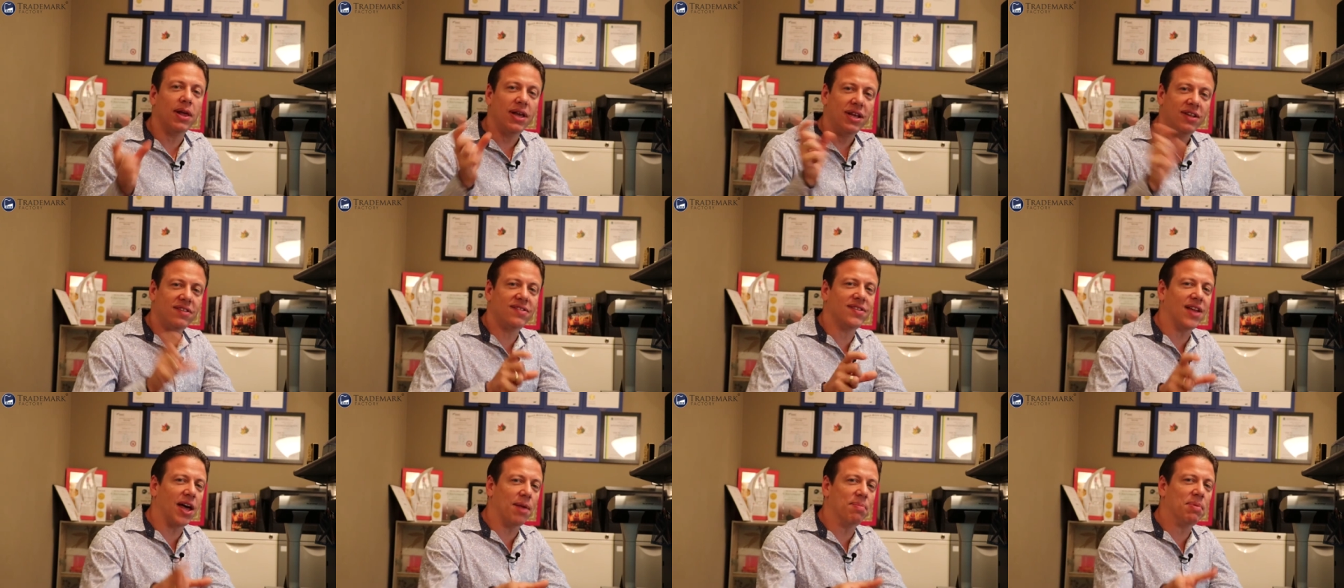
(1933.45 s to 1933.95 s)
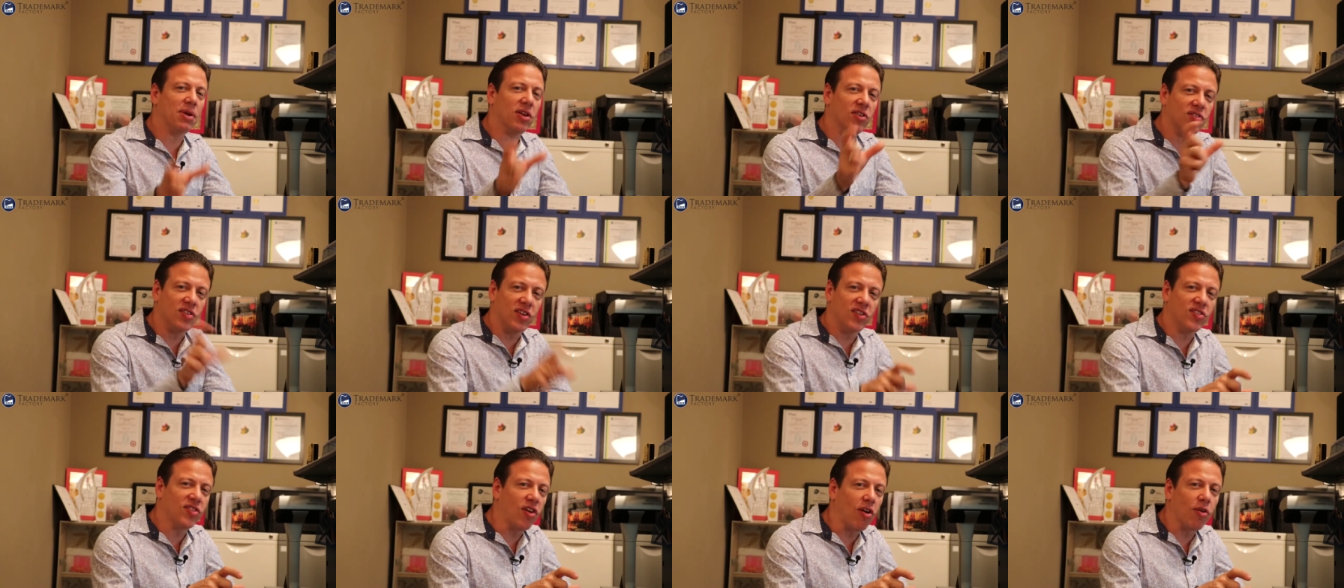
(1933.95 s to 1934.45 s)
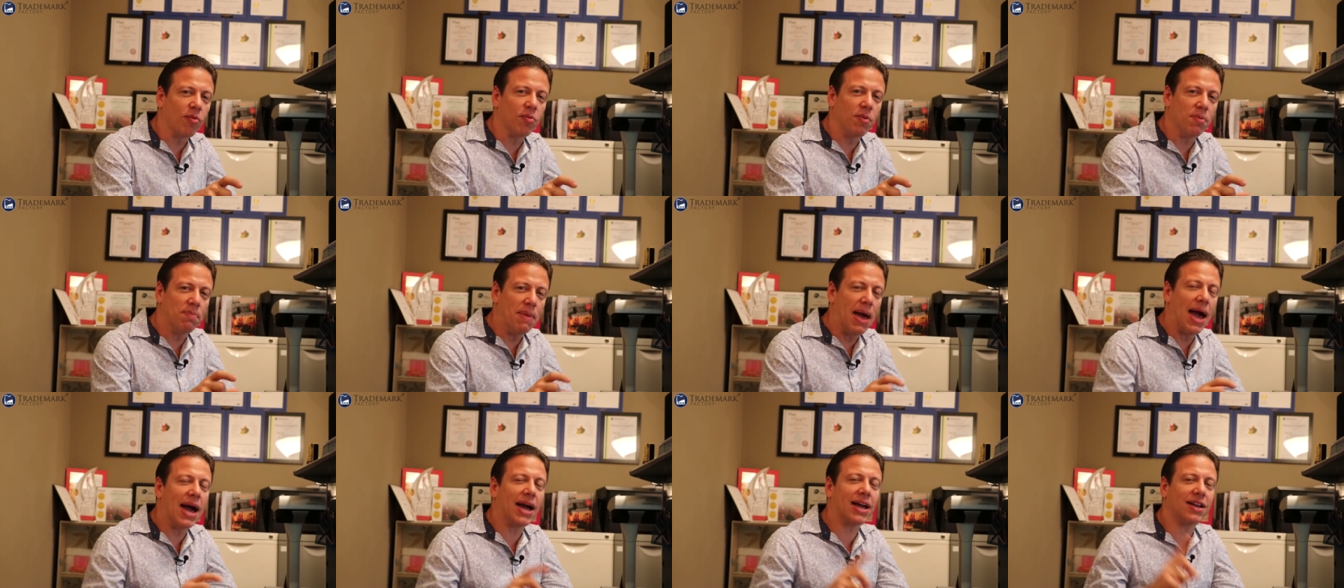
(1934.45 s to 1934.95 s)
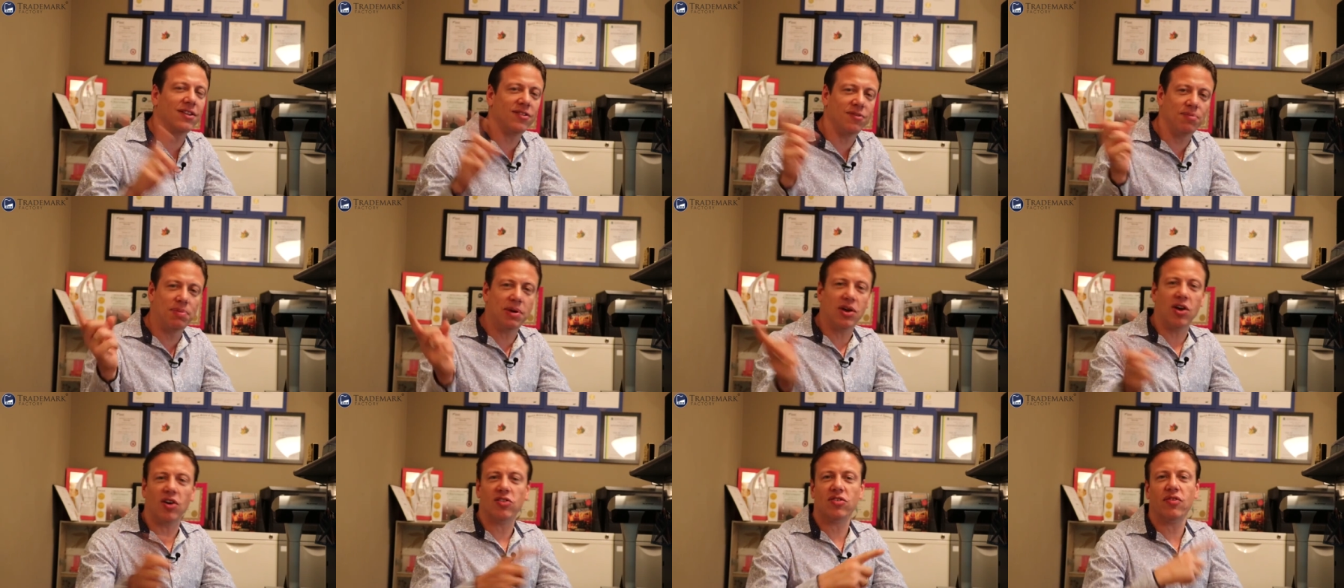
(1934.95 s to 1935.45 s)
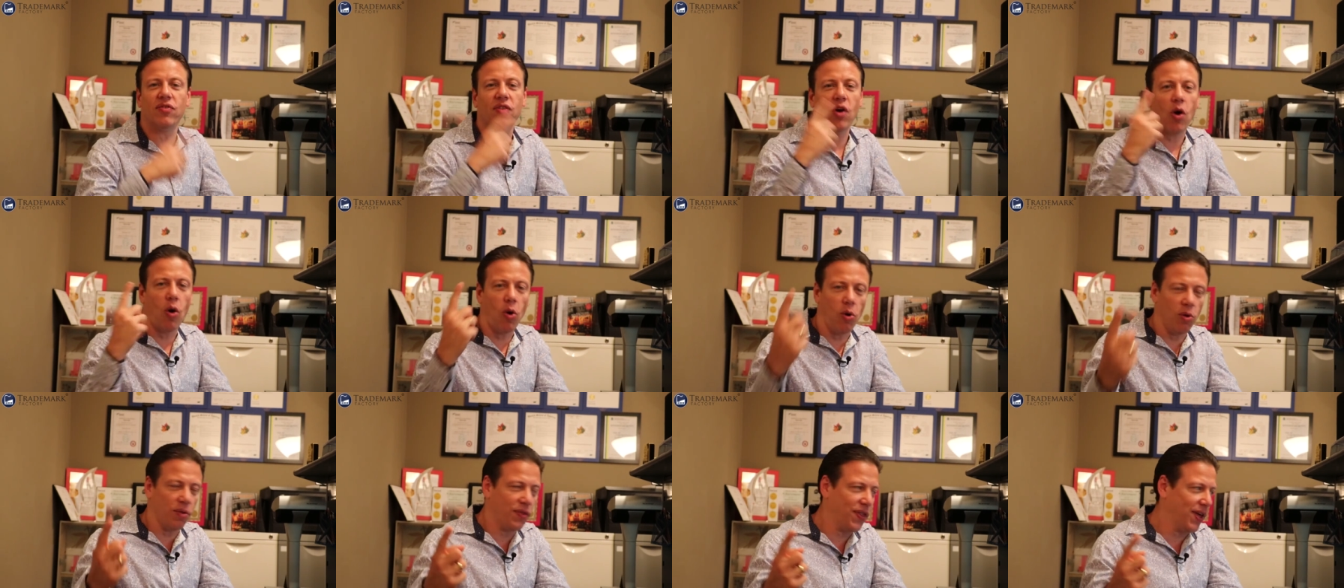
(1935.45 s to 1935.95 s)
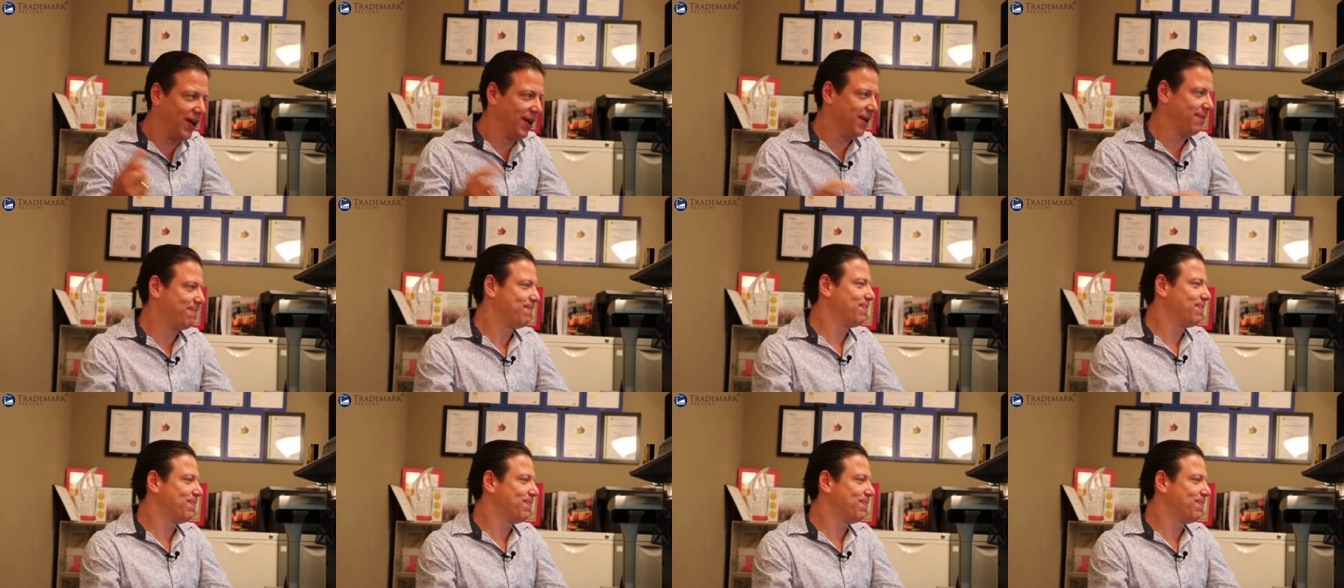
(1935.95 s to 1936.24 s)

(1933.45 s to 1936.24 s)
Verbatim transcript: It's not because they started with Mac, it's because of the whole thing.